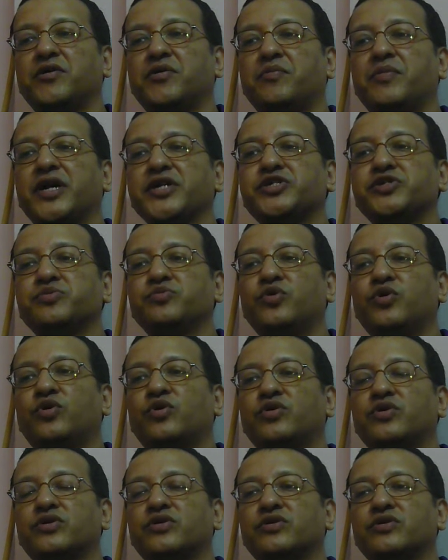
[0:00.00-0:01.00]
much
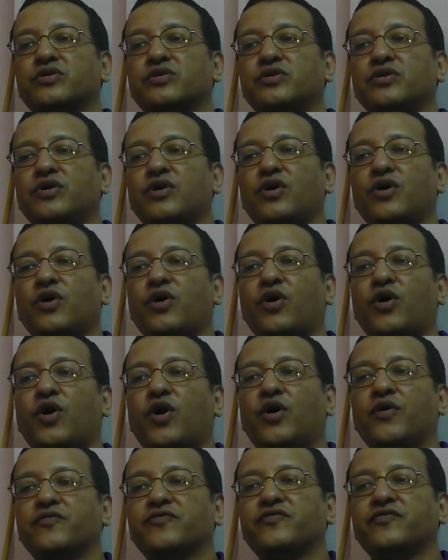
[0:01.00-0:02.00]
more
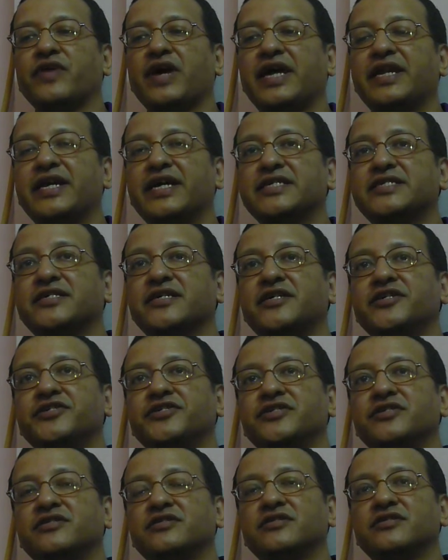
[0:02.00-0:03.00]
of an
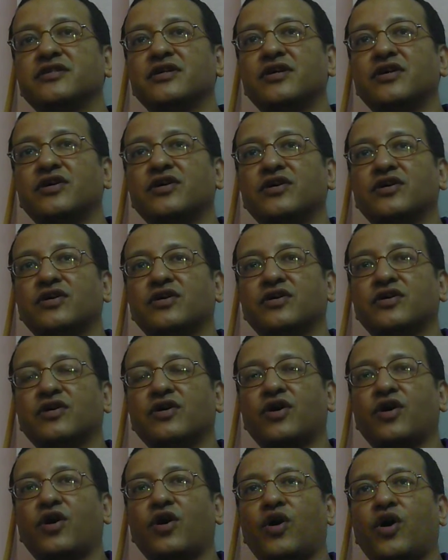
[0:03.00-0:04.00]
assertion
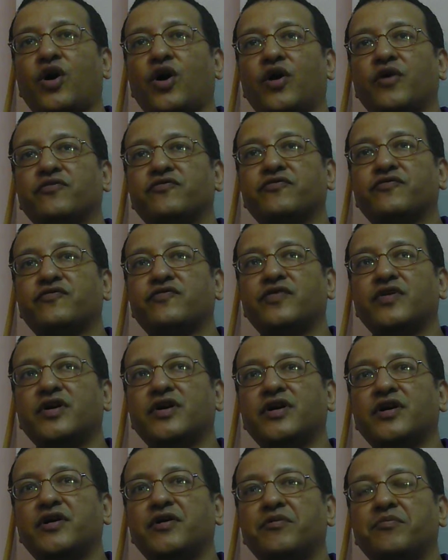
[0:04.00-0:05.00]
of
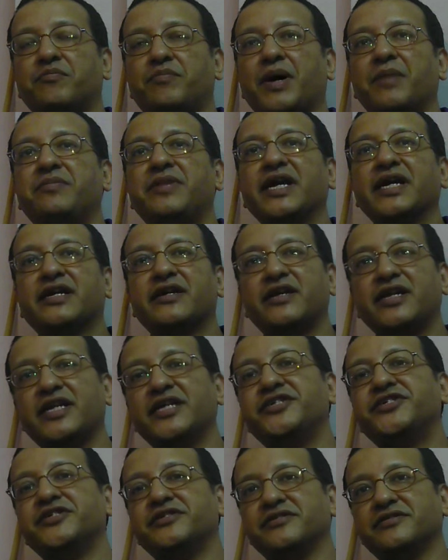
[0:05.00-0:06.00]
public
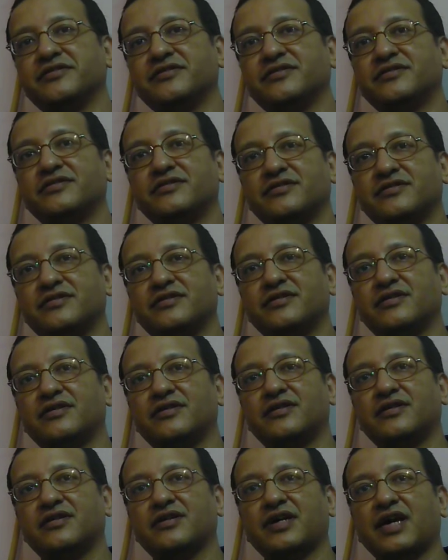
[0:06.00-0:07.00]
religion
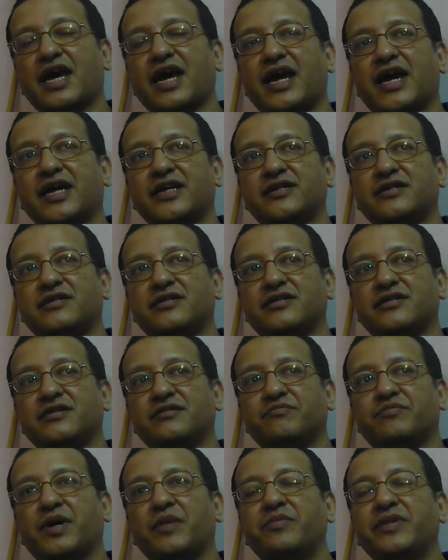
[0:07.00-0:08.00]
and
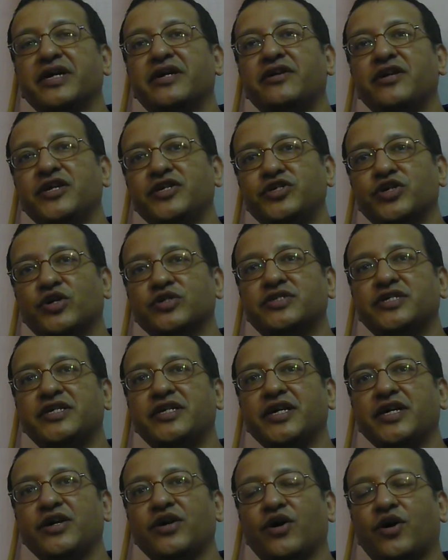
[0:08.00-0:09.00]
public
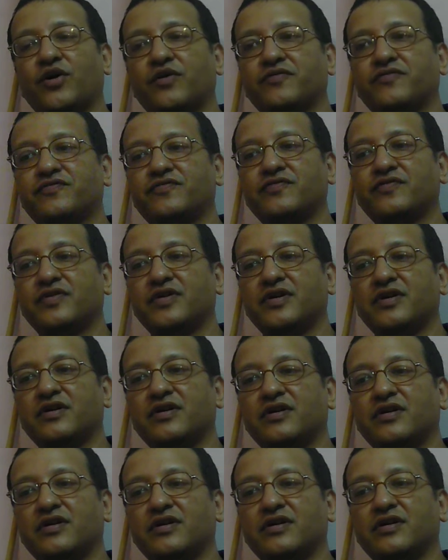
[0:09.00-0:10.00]
religiosity of
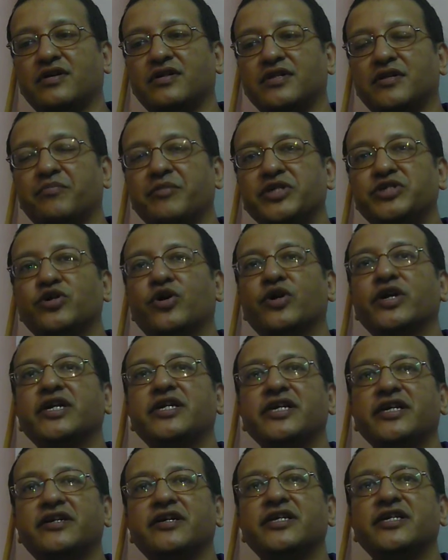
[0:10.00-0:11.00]
the
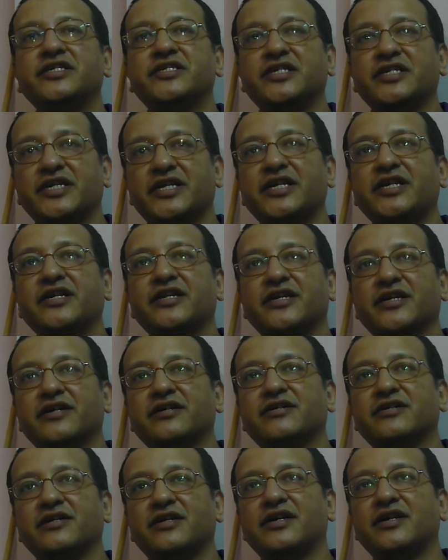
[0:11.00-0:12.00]
majority religion in India
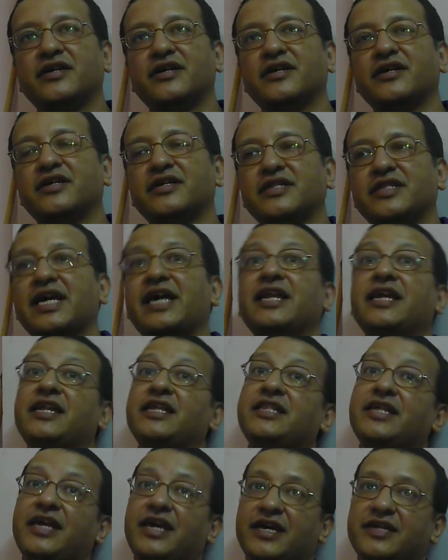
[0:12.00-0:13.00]
than
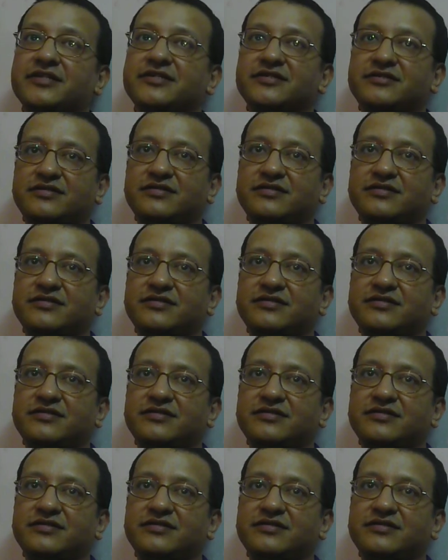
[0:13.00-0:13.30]
anything else.